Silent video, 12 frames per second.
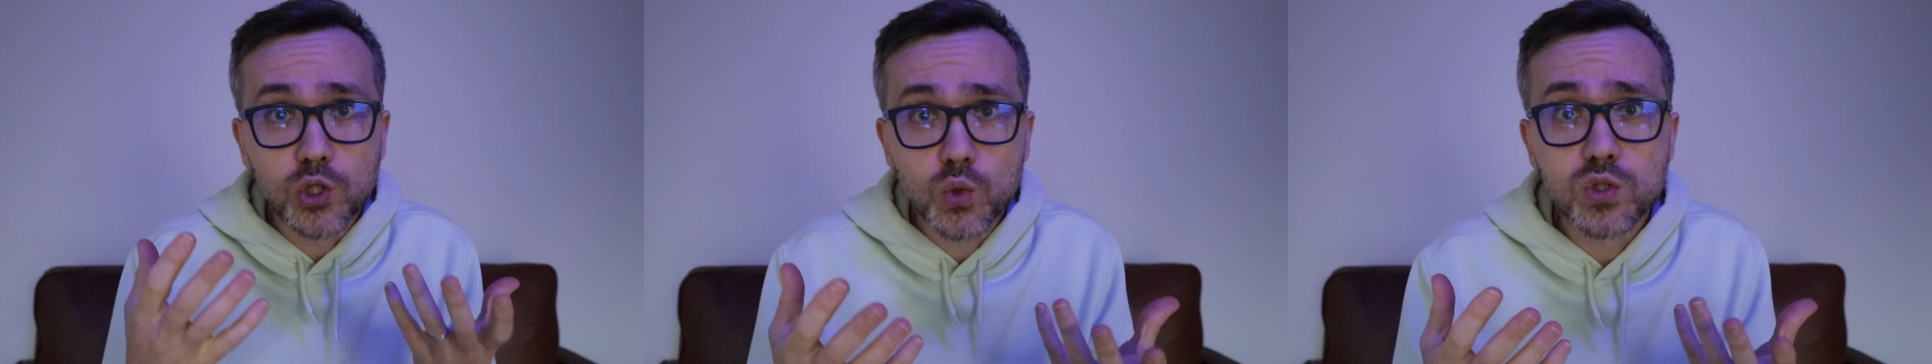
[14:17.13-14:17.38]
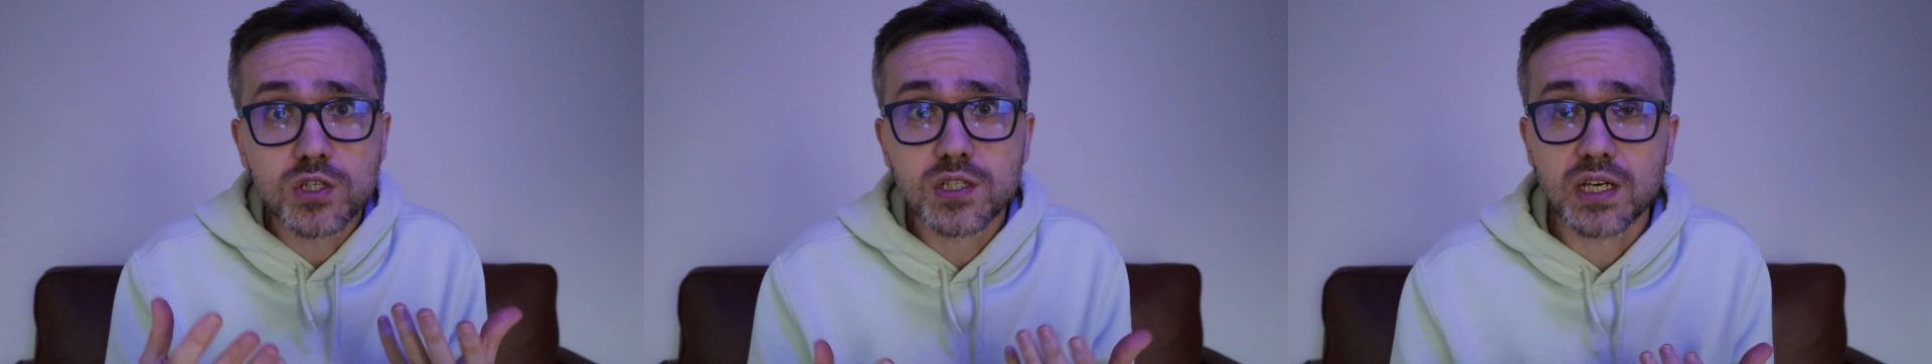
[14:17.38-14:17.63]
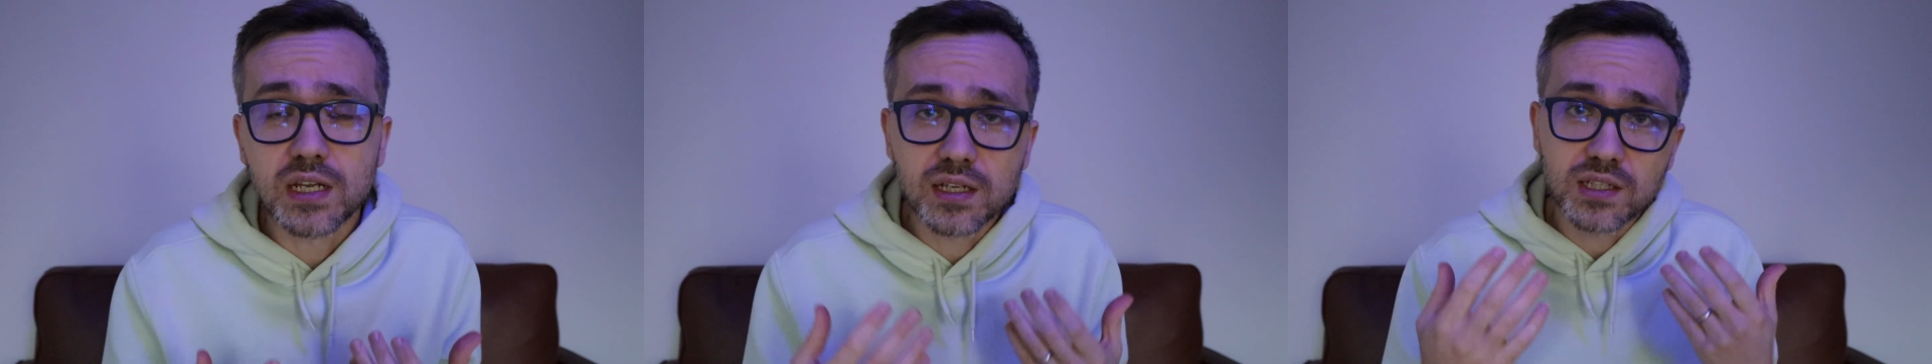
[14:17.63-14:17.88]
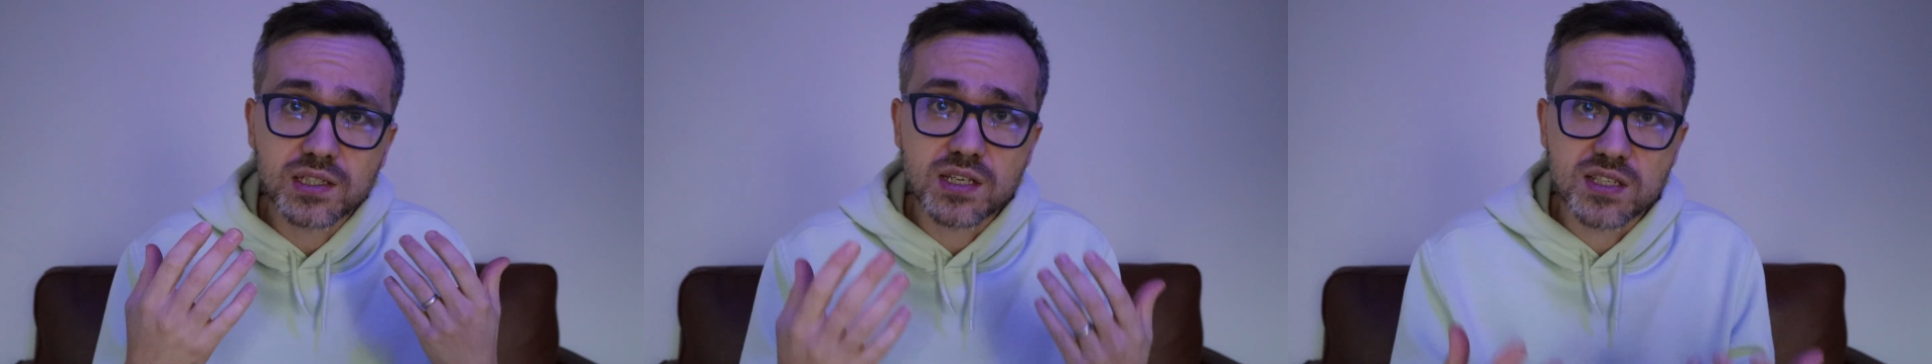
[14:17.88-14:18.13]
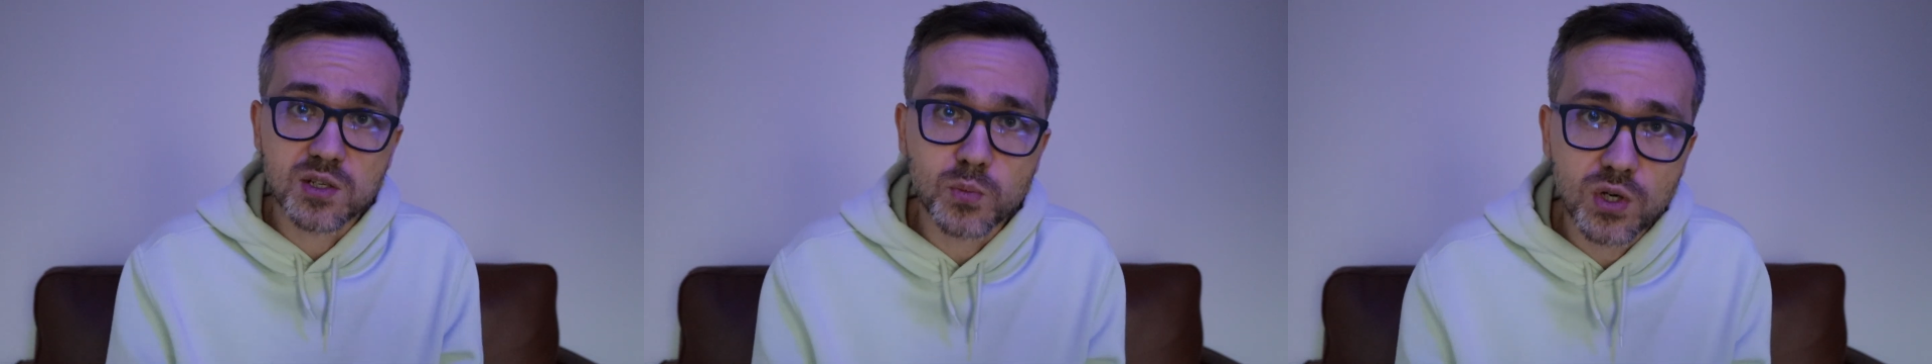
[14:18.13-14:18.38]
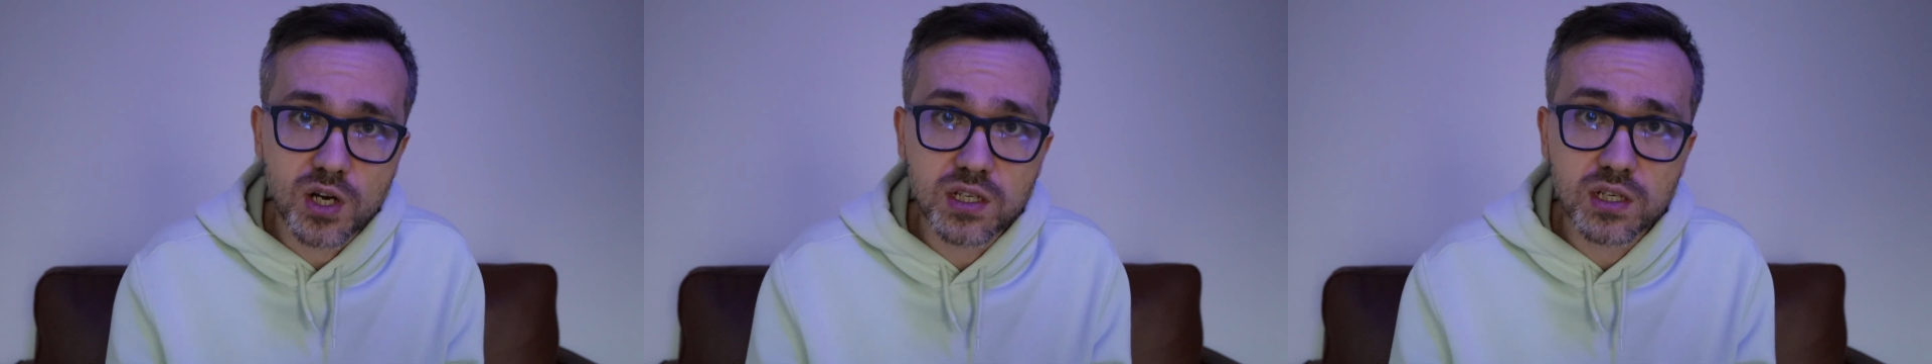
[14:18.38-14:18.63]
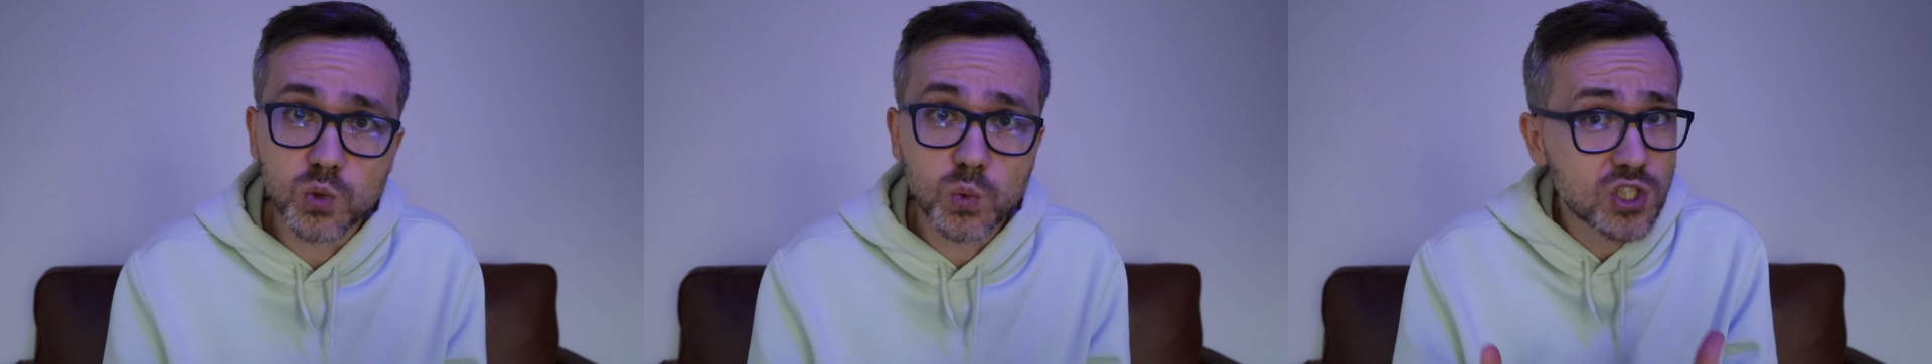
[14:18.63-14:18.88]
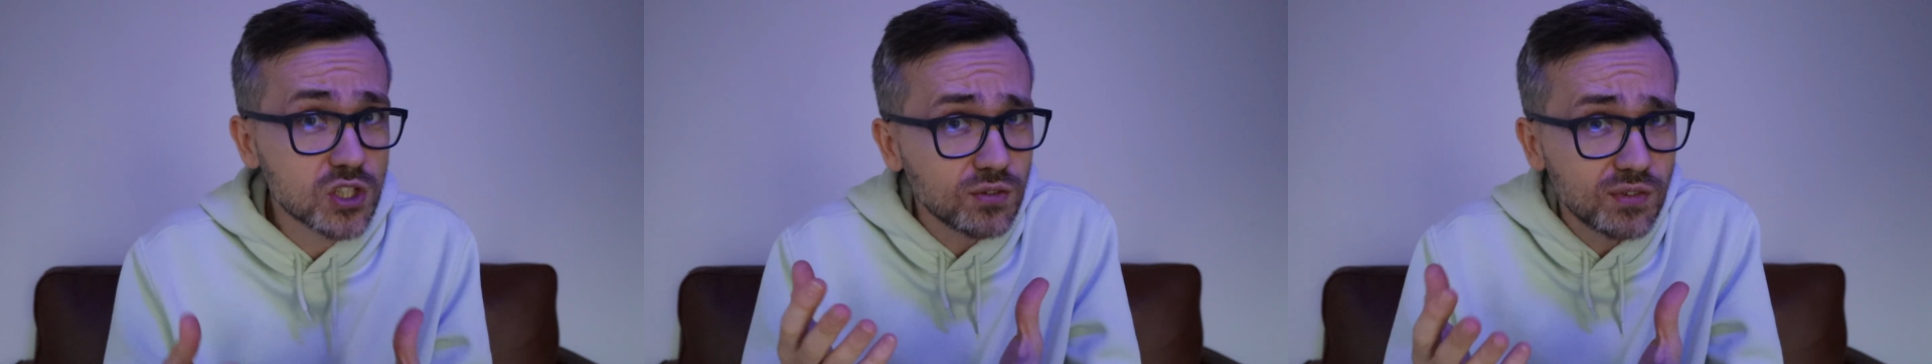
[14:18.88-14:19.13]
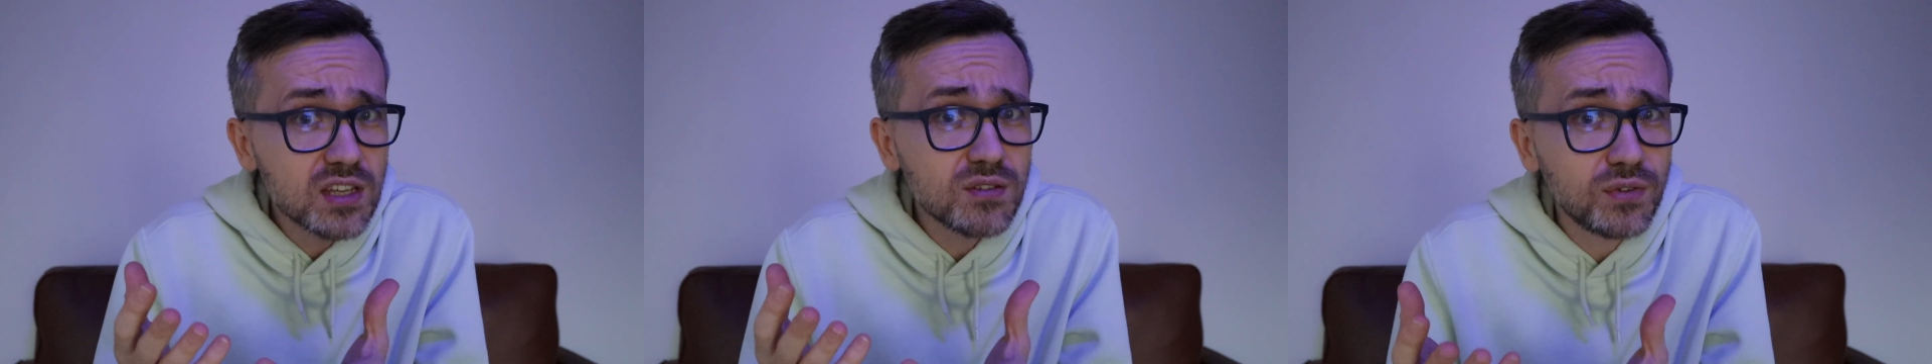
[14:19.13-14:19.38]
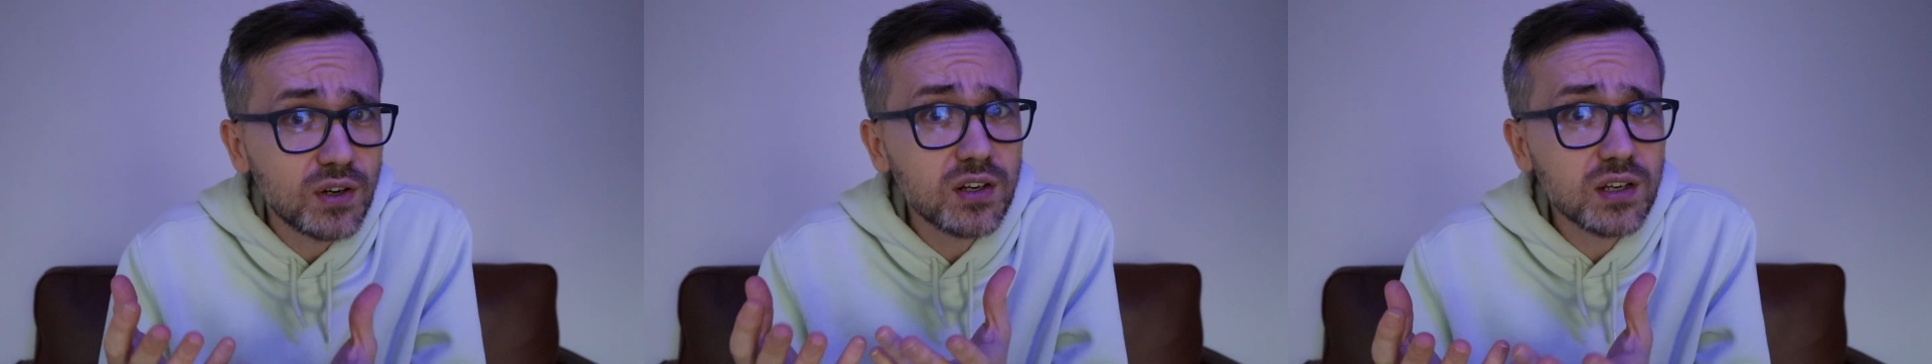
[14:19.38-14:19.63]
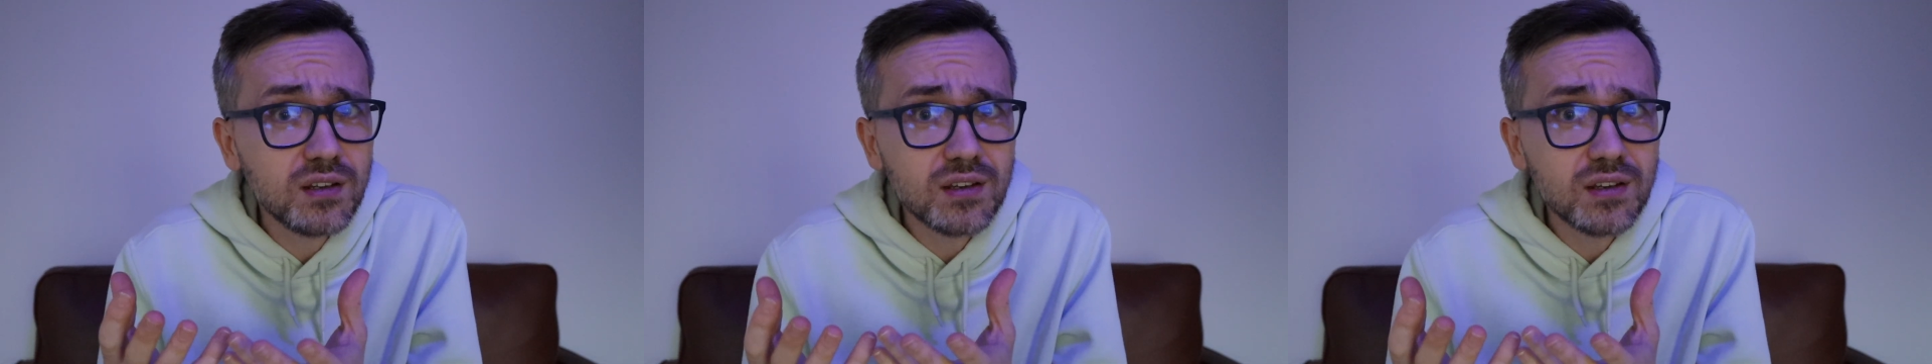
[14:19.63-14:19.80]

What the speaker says: users cannot access the products, which is already very